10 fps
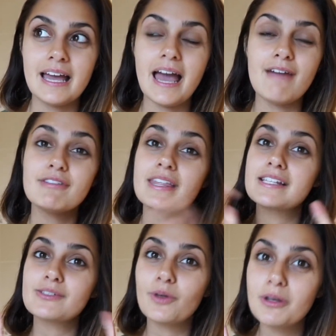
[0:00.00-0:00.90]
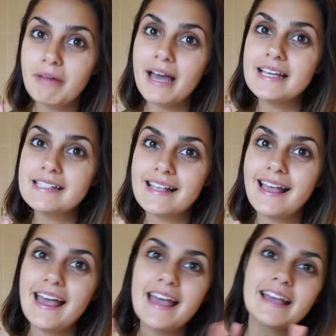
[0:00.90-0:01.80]
everything's all
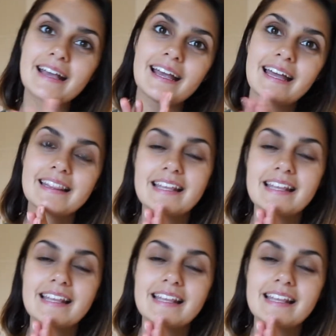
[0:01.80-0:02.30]
amazing and